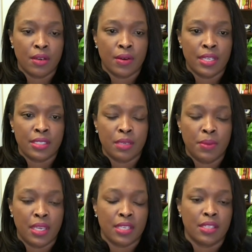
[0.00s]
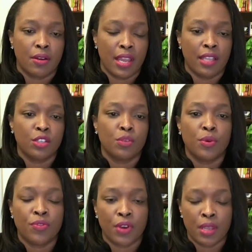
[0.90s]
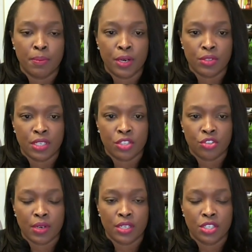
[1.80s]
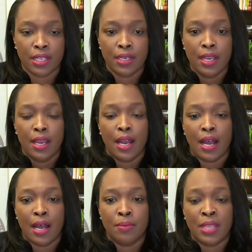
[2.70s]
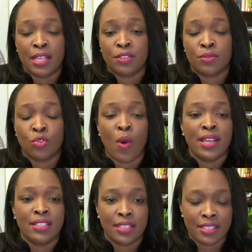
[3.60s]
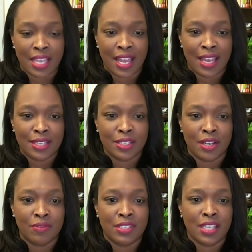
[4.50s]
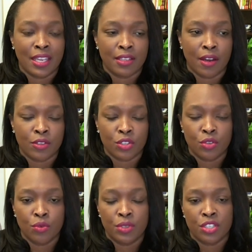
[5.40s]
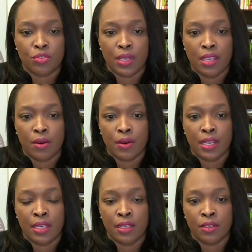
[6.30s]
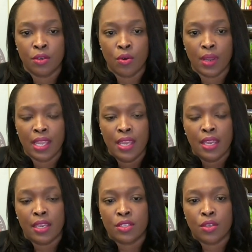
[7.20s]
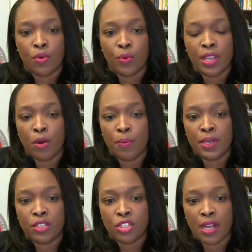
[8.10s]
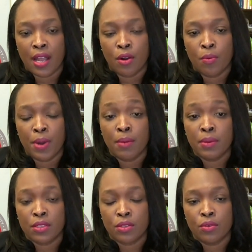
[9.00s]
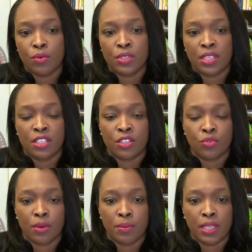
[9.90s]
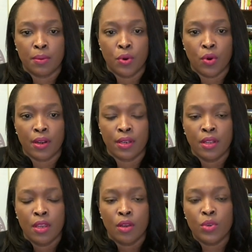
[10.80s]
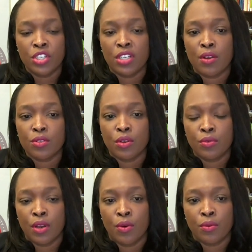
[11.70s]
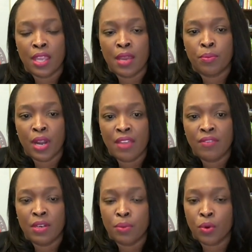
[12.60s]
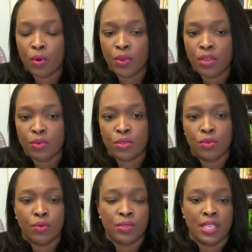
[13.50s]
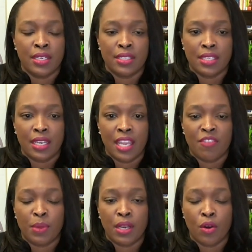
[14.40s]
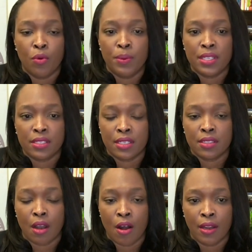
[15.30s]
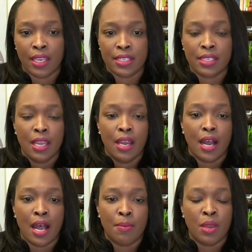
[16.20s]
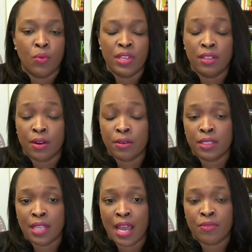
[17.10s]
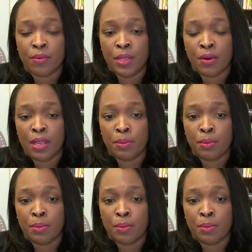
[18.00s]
here in C P S that are eligible for in-person instruction. Um, that's twice the size of the second largest school district here in Illinois. And so reopening Chicago Public Schools is extremely important. We should also note that private and parochial schools in the city have been open since August. Um, and we learned a lot from their